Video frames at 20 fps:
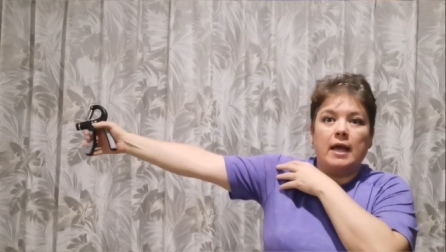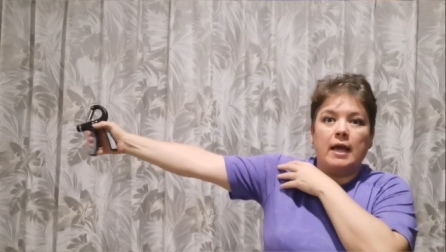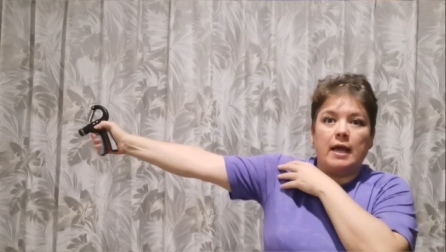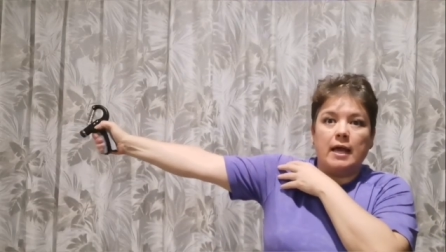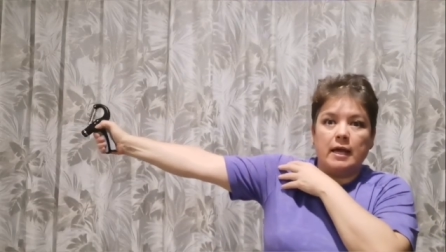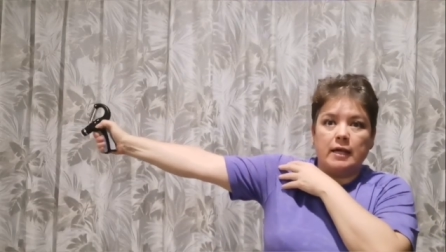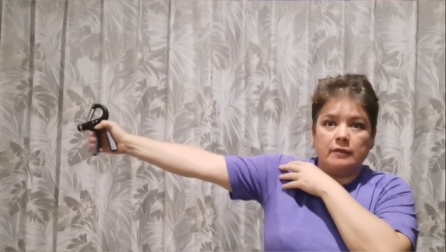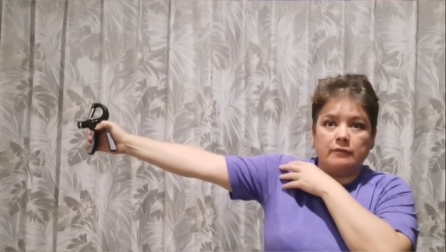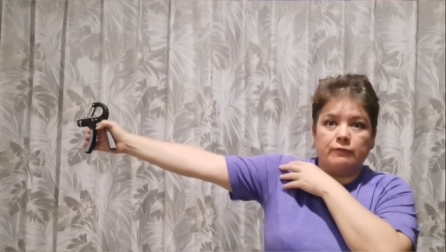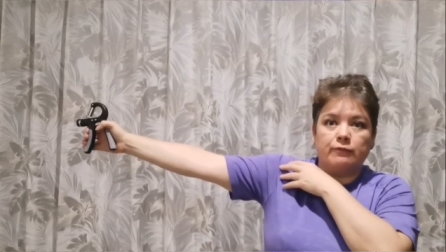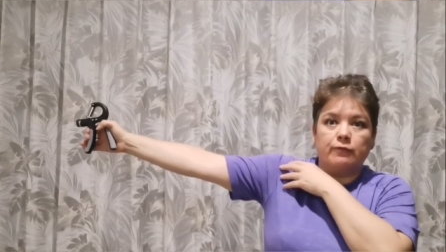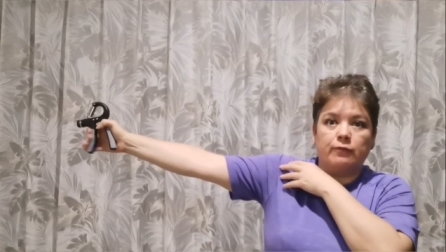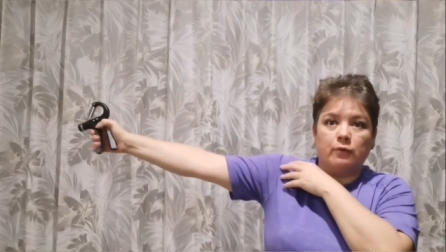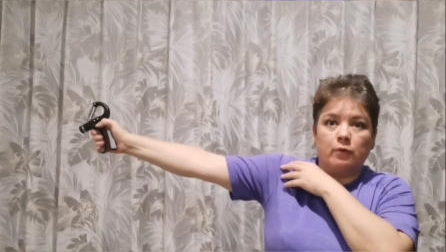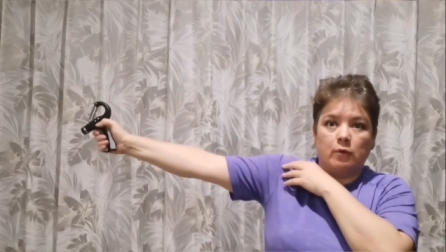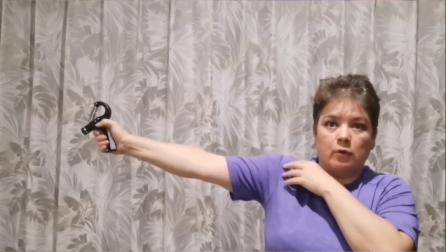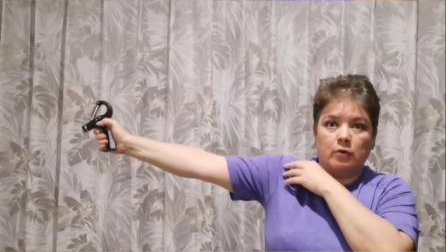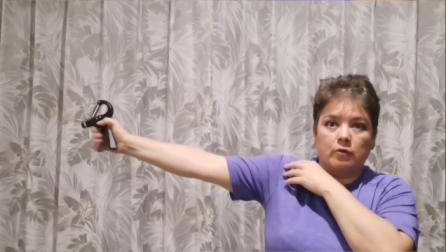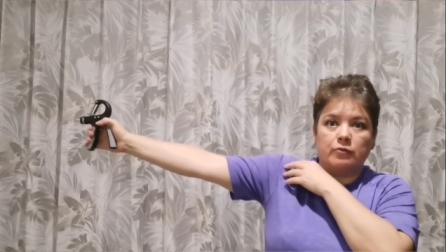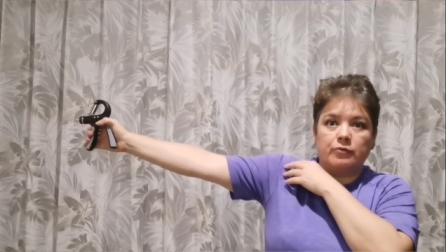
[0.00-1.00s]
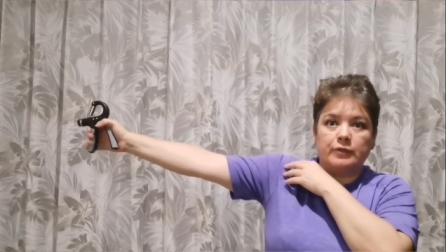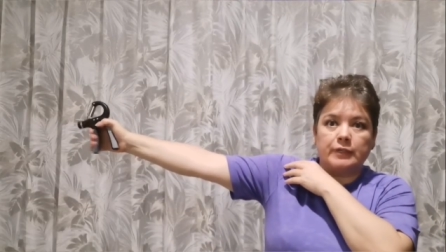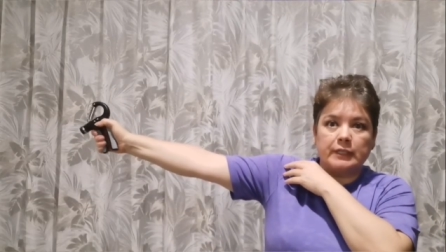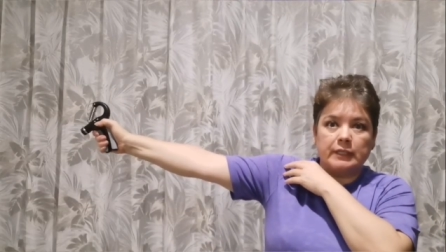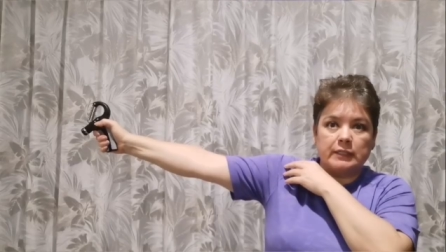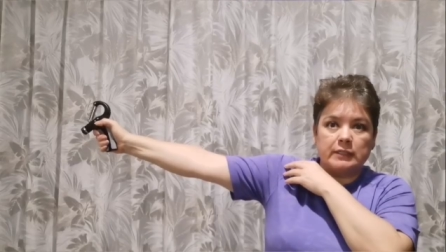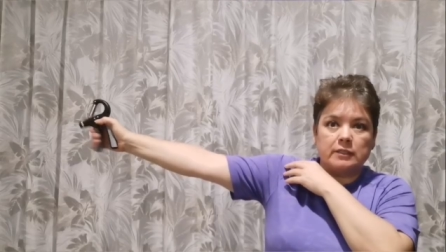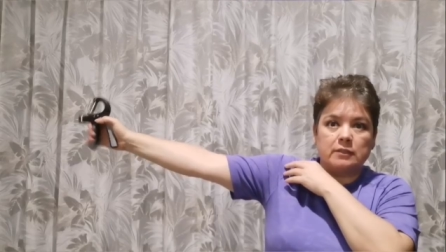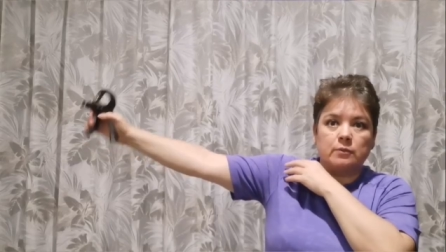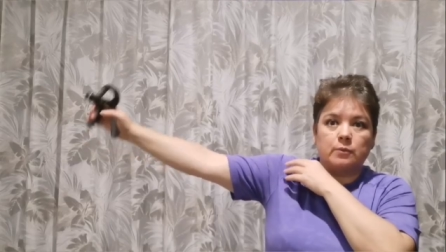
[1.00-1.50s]
and for
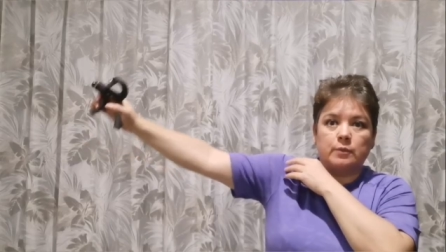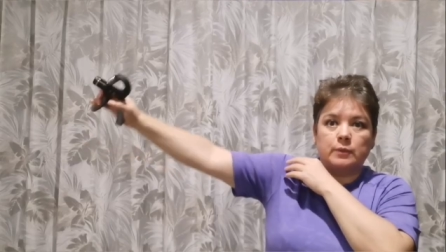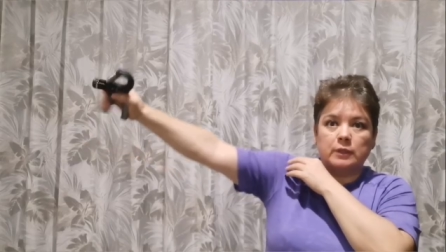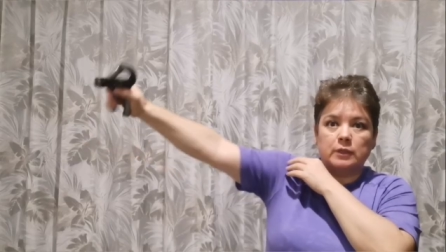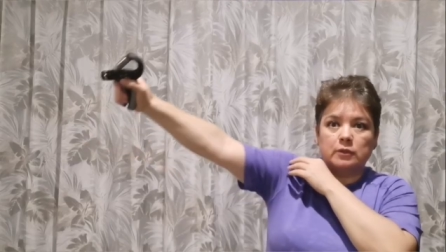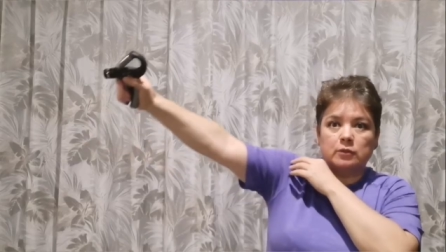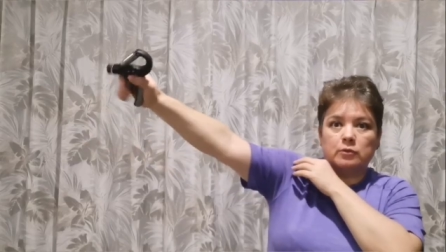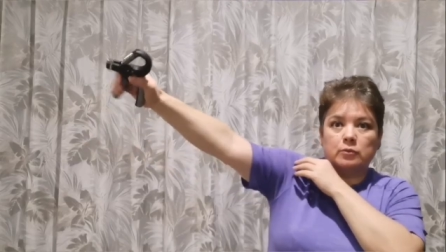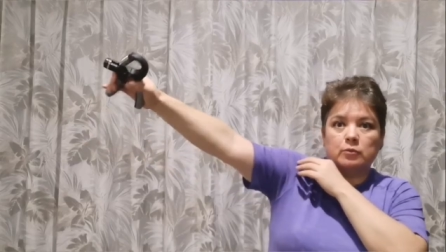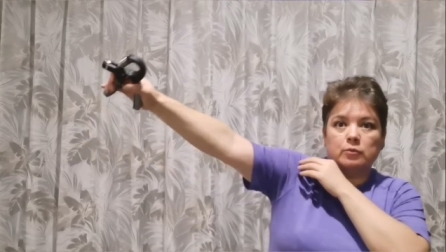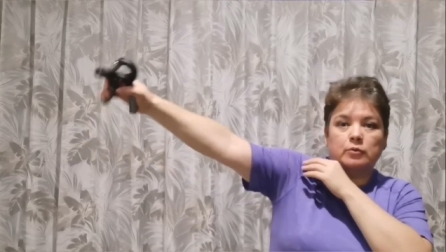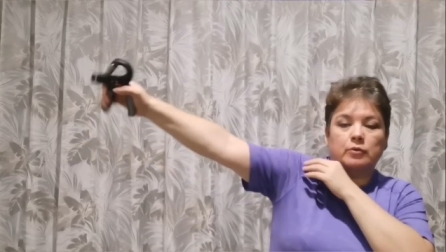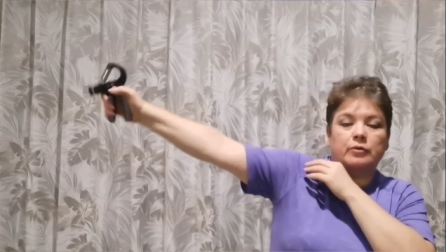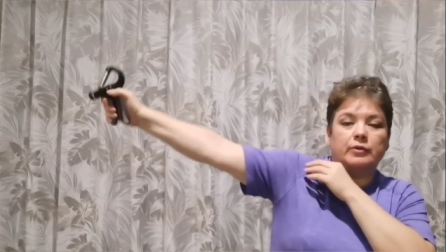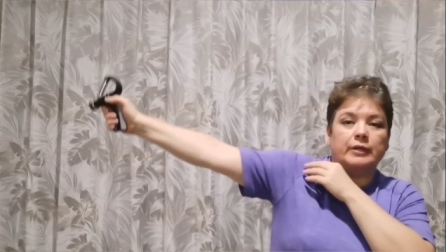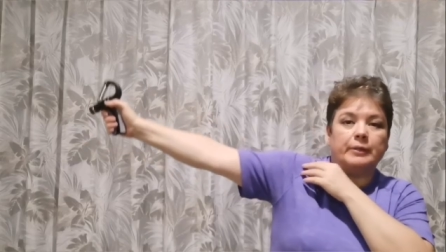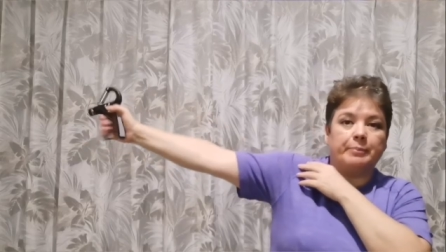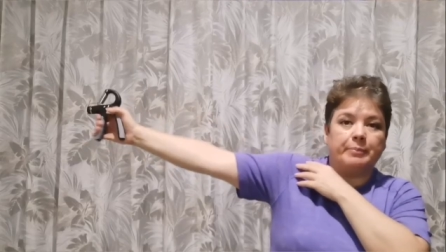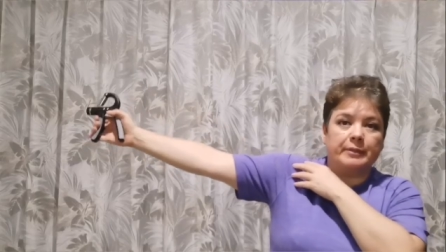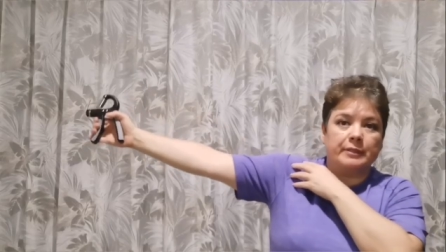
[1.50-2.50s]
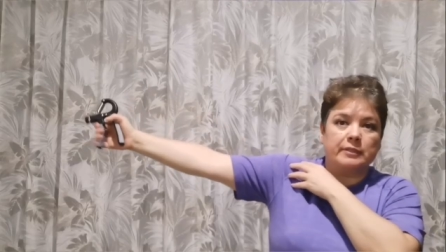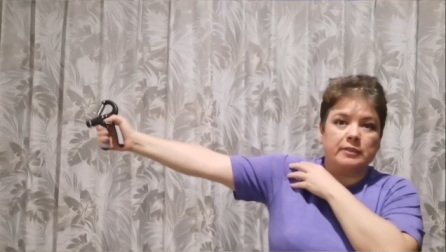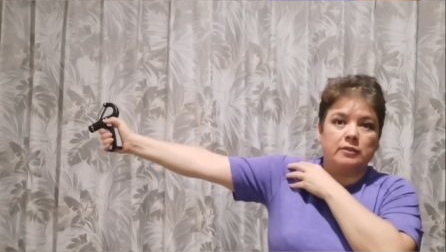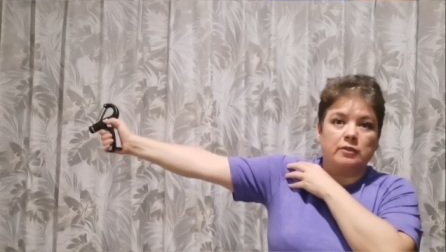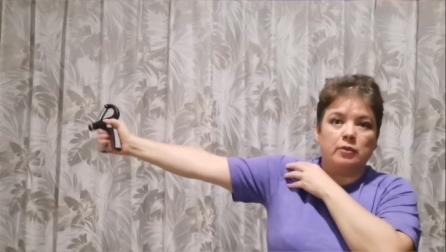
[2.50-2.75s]
wrist we do grippers.